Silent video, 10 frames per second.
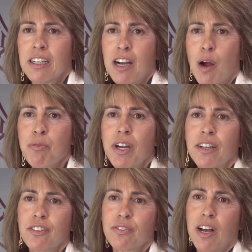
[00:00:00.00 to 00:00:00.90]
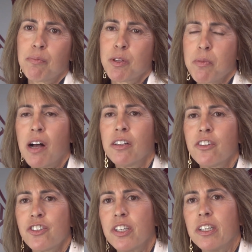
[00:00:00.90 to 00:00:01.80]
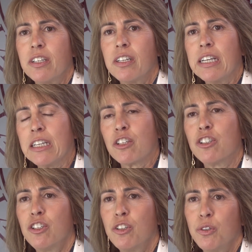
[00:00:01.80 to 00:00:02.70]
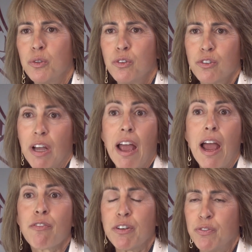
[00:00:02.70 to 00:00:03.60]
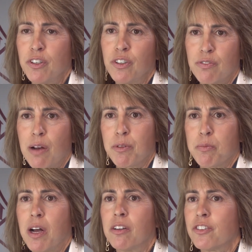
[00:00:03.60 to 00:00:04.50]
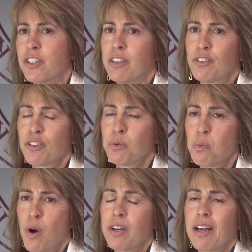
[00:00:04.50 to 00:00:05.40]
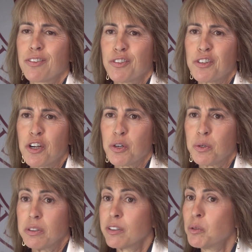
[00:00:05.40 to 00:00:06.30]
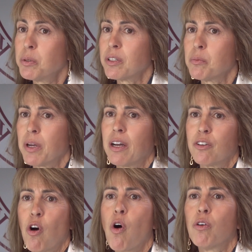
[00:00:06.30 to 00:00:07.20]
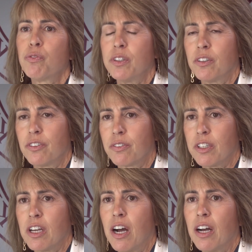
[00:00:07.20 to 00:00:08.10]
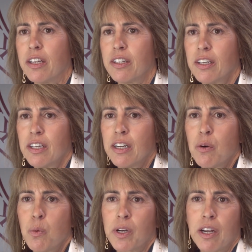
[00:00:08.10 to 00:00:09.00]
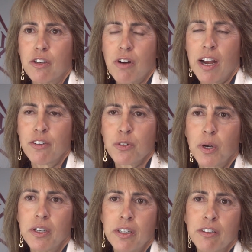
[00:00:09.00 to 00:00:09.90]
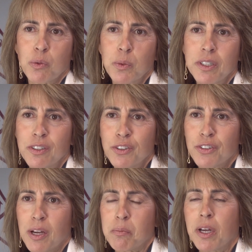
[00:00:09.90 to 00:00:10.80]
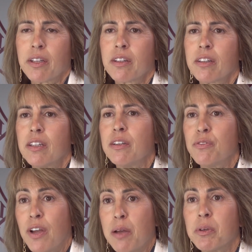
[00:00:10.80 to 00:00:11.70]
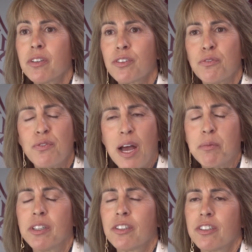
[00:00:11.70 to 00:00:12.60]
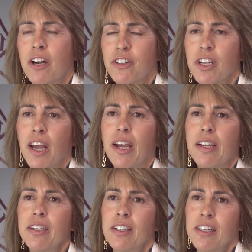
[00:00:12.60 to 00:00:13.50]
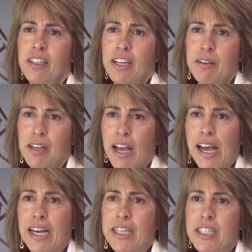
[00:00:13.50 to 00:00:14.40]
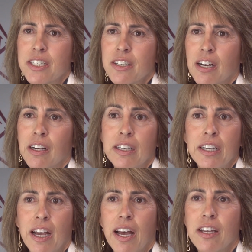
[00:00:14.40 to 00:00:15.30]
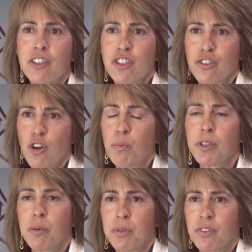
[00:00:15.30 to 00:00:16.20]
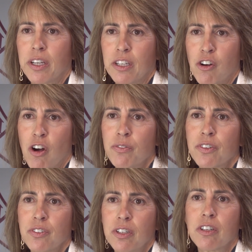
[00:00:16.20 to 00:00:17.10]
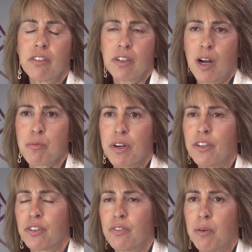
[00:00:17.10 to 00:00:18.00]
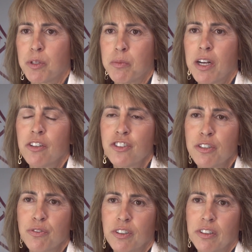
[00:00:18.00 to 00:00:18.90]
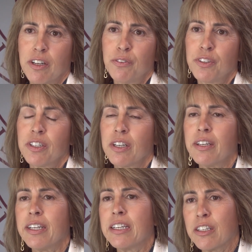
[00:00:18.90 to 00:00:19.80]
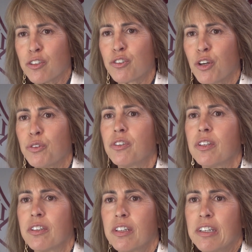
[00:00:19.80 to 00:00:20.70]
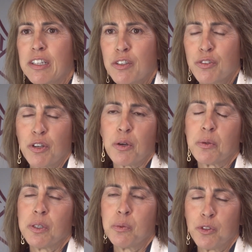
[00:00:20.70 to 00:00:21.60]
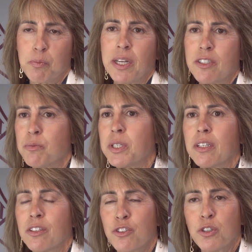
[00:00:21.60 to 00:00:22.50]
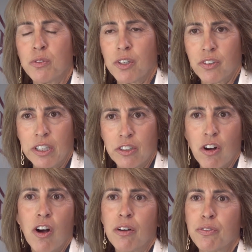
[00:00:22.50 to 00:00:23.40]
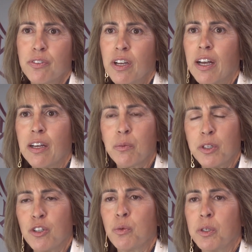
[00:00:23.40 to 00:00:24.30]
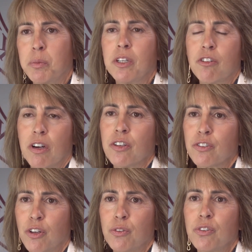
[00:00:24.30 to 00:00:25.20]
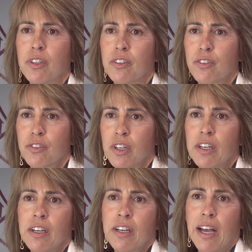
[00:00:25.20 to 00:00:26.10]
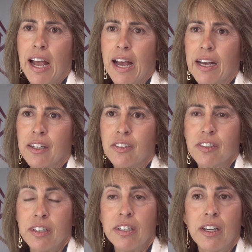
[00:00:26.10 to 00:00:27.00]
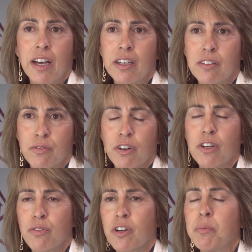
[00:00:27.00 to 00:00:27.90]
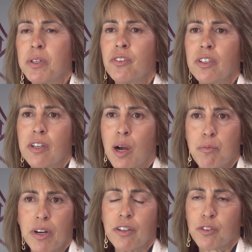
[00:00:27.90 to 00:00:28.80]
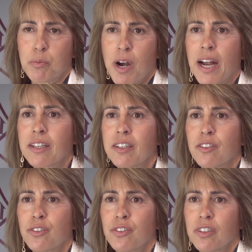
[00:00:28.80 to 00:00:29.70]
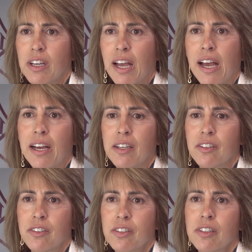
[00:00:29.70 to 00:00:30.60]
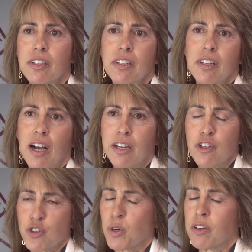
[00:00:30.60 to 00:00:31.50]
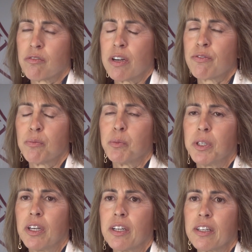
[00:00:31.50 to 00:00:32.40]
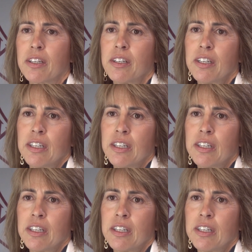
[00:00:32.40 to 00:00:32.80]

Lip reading: Comprehensive ophthalmology includes every field of ophthalmology, so one has to know a little bit about all fields of the eye. When I graduated at Wills, I met the famous and fabulous Dr. K. And he had just opened up a second office here in comprehensive ophthalmology in Philadelphia and needed an associate. So it was meant to be. The two of us hit it off and we knew we'd be great associates. And he had a very busy comprehensive practice and I enjoyed it right from the beginning.